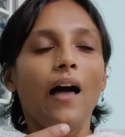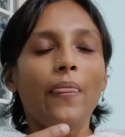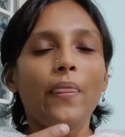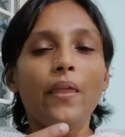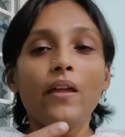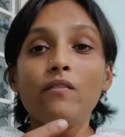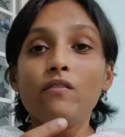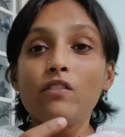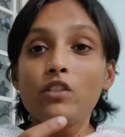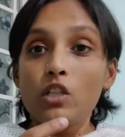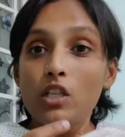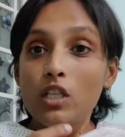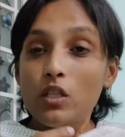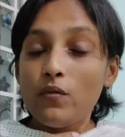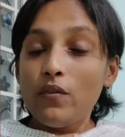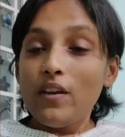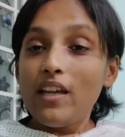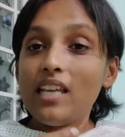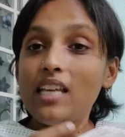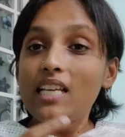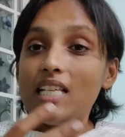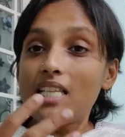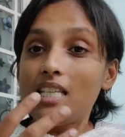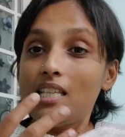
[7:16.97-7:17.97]
and then which is
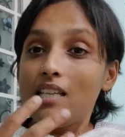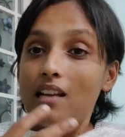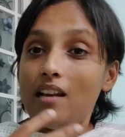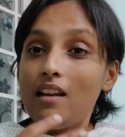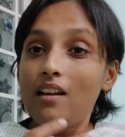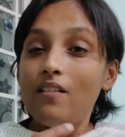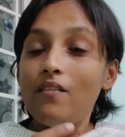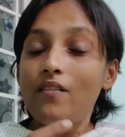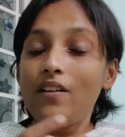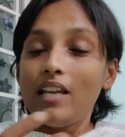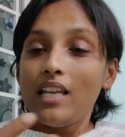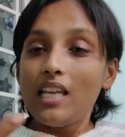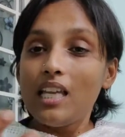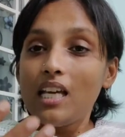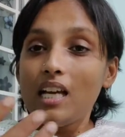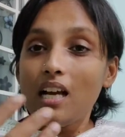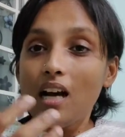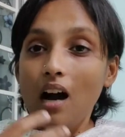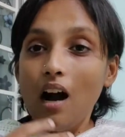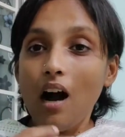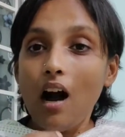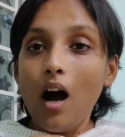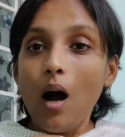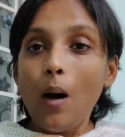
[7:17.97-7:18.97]
very still,
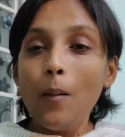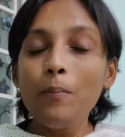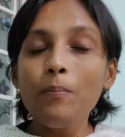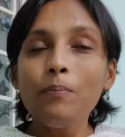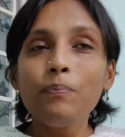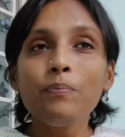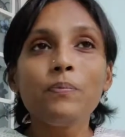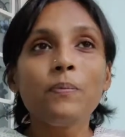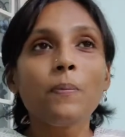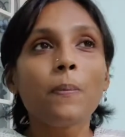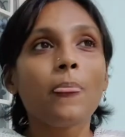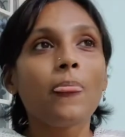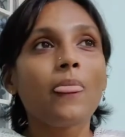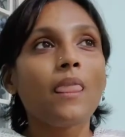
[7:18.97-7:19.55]
very calm,